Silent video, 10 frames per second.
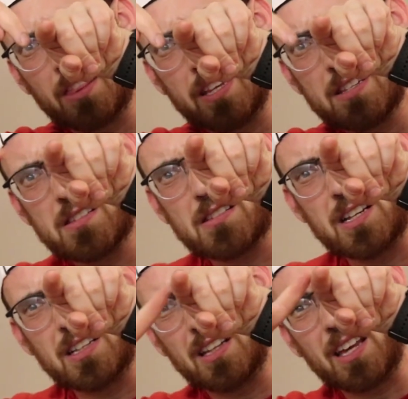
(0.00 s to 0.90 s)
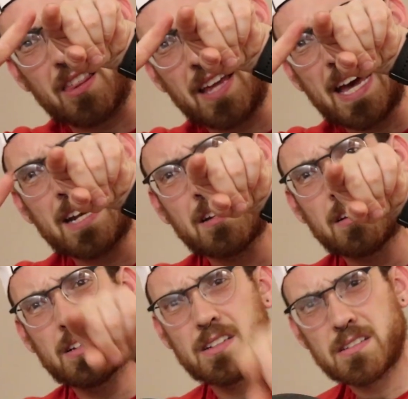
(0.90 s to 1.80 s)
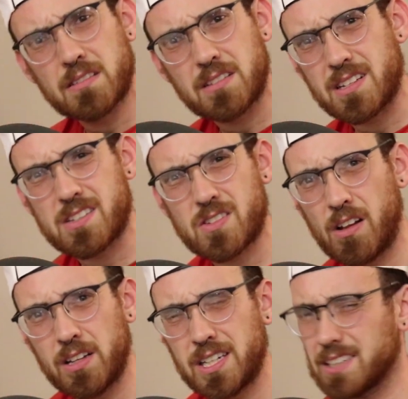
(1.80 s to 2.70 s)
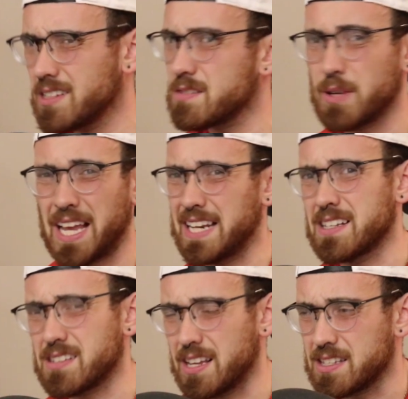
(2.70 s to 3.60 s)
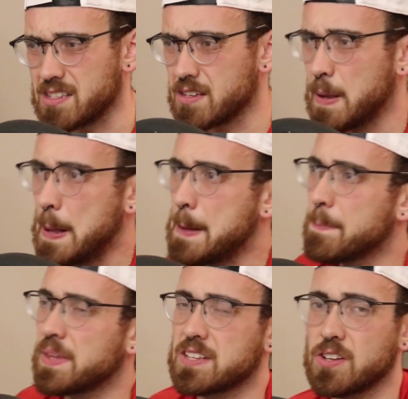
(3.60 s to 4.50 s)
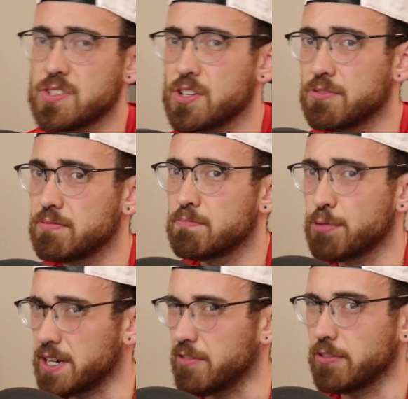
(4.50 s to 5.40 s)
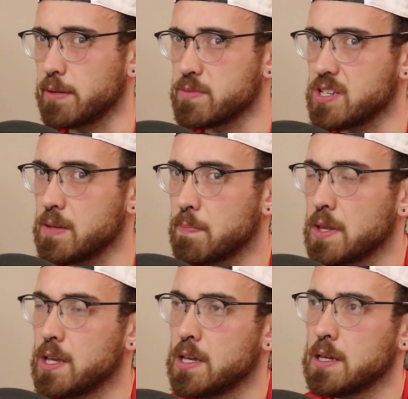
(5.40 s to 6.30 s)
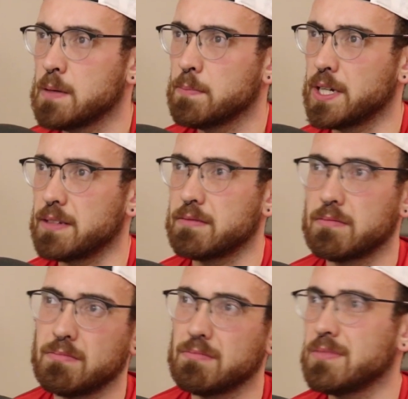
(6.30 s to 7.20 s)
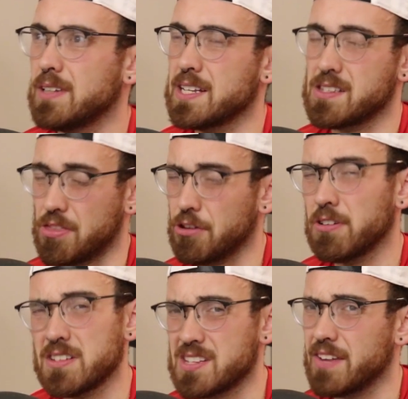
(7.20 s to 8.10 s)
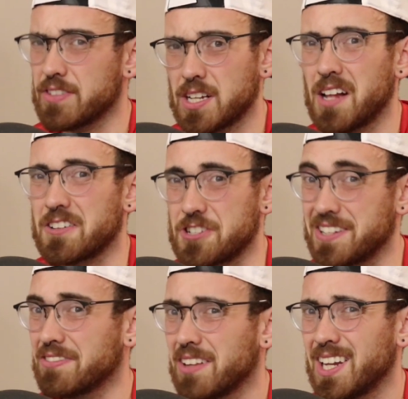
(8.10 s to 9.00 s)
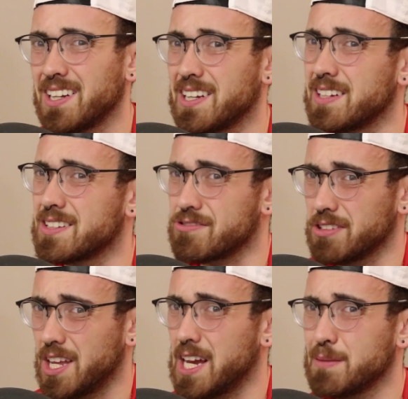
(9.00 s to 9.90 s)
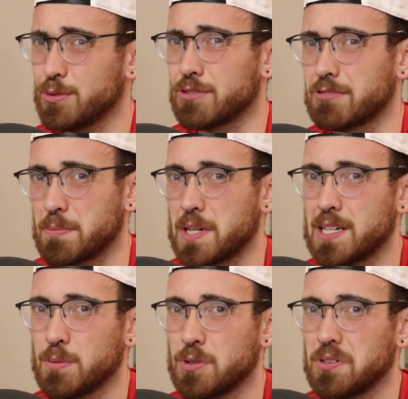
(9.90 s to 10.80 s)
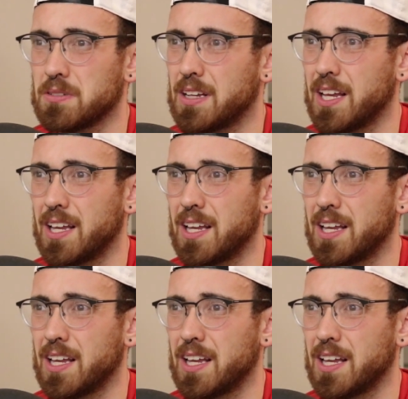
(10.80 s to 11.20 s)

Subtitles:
this and then like that to install it. It doesn't make any sense. It's also pretty flimsy, but it's a $37 shift light and it's reliable and repeatable.